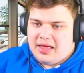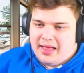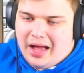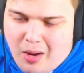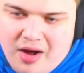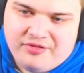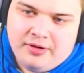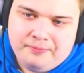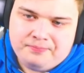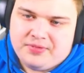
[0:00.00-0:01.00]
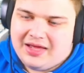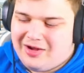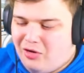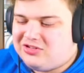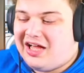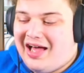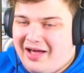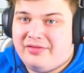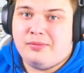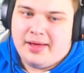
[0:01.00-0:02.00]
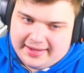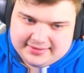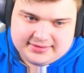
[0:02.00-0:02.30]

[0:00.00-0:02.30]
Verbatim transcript: However, the golds aren't the best.